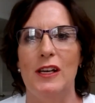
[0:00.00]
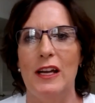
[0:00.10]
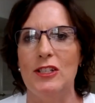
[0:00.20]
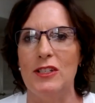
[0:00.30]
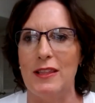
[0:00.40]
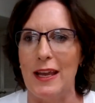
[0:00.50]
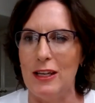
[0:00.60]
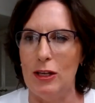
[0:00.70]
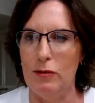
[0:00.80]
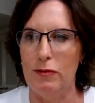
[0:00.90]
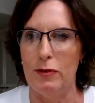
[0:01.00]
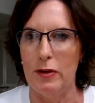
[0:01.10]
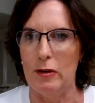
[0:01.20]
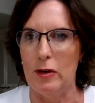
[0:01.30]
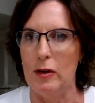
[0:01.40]
and I just thank you for
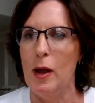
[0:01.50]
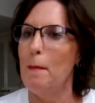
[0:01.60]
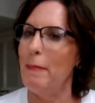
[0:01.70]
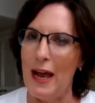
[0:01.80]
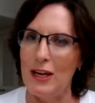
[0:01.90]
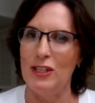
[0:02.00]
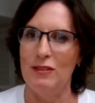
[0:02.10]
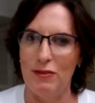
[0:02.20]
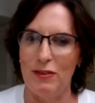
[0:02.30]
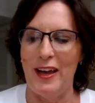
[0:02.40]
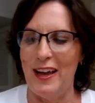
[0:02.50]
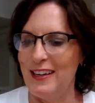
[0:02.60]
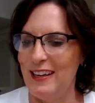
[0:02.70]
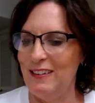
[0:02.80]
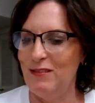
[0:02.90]
your passion for
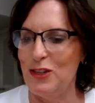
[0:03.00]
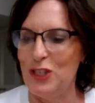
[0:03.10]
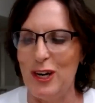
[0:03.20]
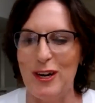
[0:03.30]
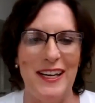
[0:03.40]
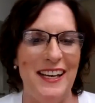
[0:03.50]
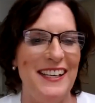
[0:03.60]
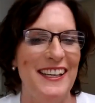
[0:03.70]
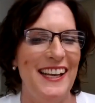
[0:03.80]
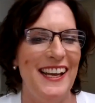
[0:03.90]
that and for sharing it.